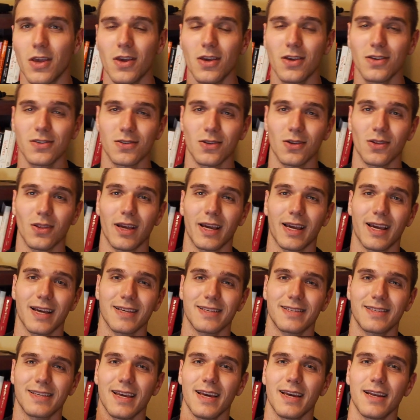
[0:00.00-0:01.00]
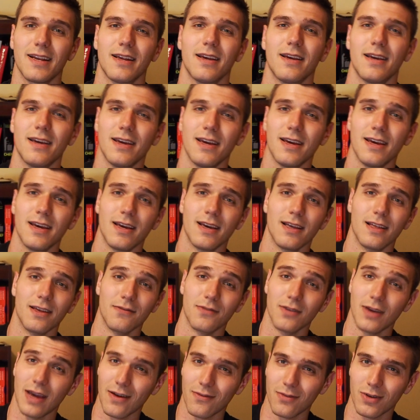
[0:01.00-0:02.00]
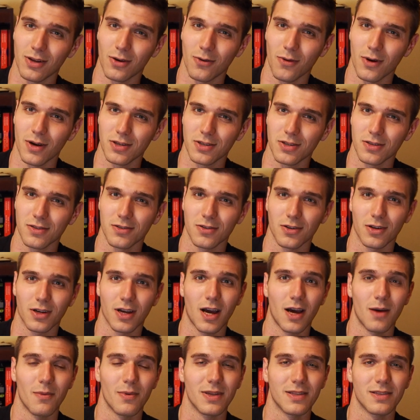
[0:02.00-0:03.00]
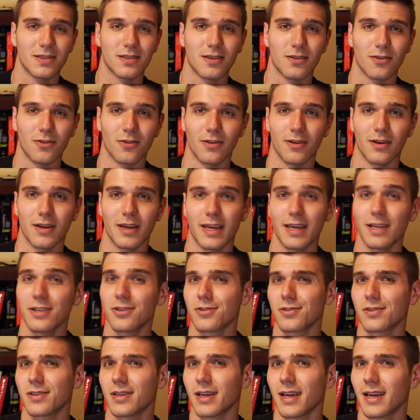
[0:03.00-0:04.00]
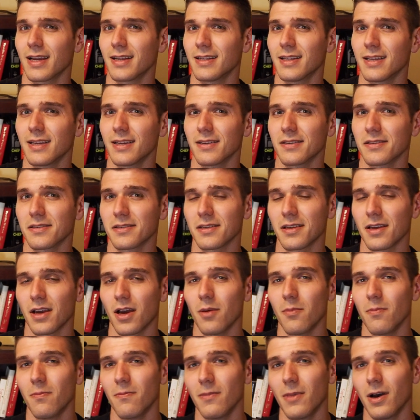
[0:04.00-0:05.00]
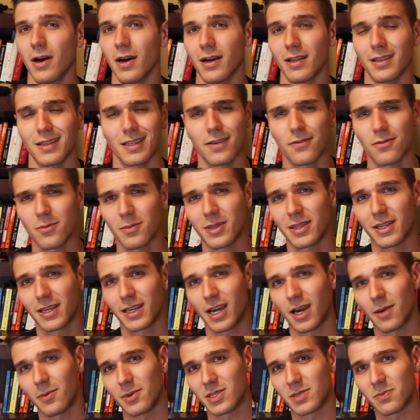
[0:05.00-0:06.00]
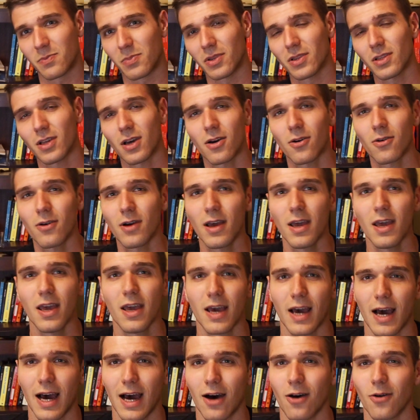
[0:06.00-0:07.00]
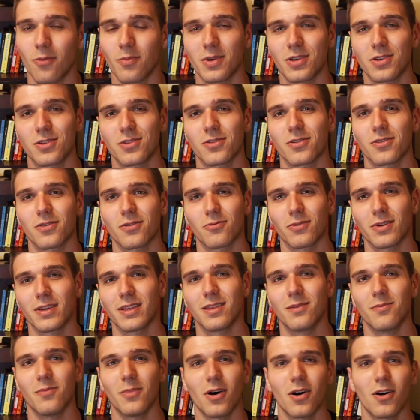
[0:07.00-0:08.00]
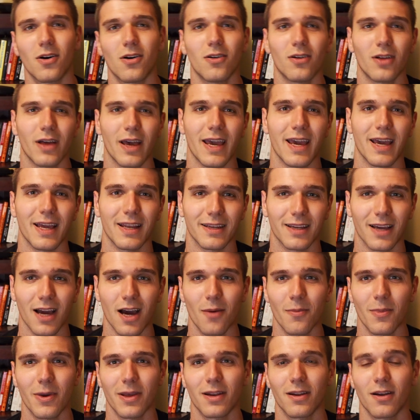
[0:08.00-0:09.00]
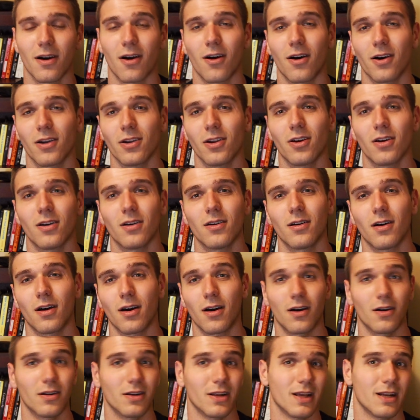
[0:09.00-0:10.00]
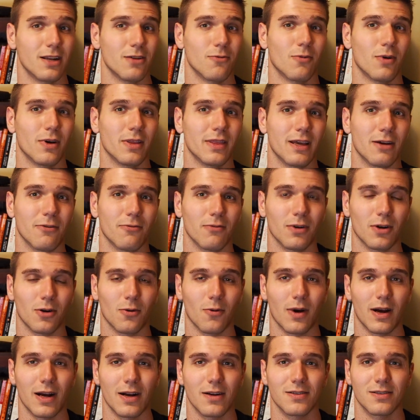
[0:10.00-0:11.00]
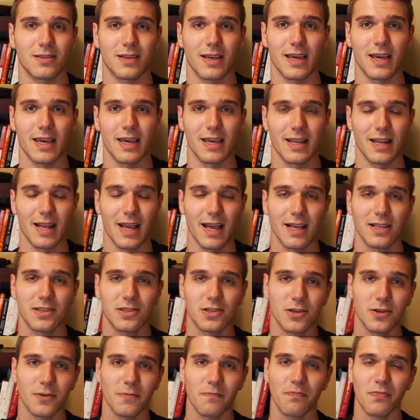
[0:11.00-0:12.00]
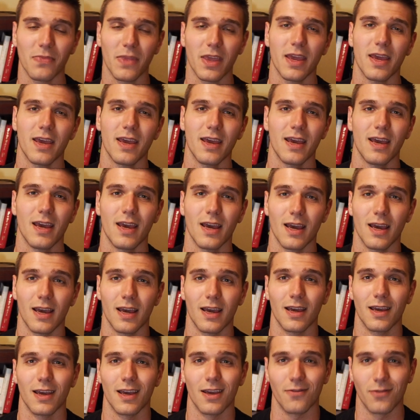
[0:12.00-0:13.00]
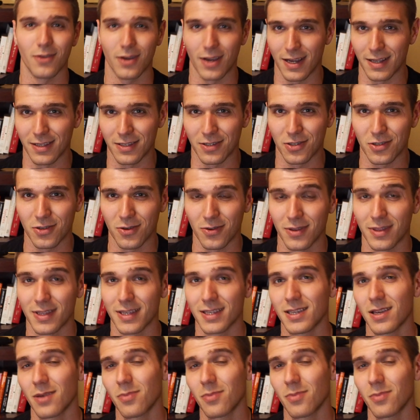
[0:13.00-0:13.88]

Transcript: So like I said, if you have any questions or comments or interesting ideas, leave them in the comments below. I'll be sure to read them all and comment on any one that requires an answer. If you guys enjoyed this,